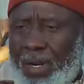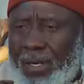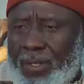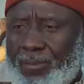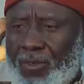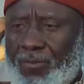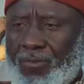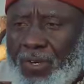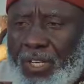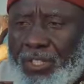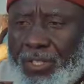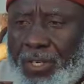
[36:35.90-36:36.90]
Allow him to
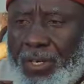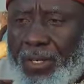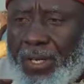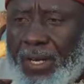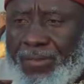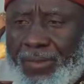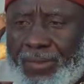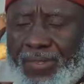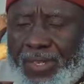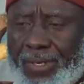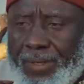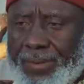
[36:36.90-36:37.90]
finish all he has
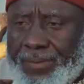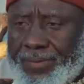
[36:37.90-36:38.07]
to say.